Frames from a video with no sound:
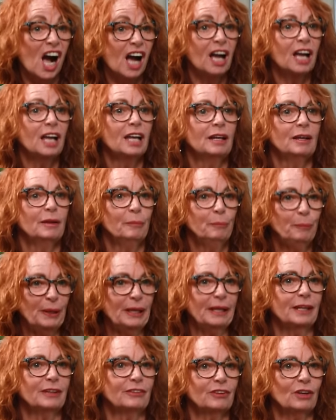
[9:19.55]

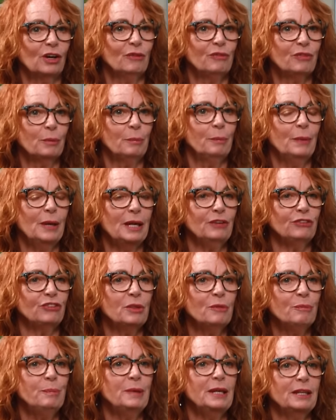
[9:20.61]
bit of the, it's
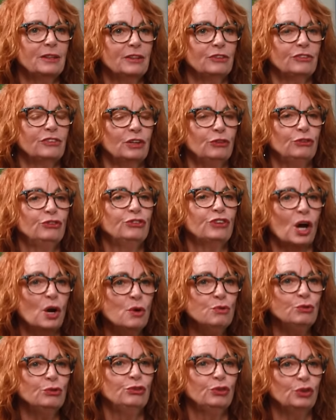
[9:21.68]
the bit that says,
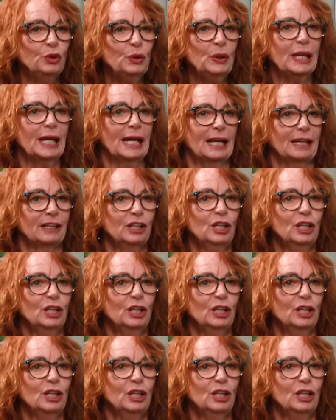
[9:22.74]
don't do that.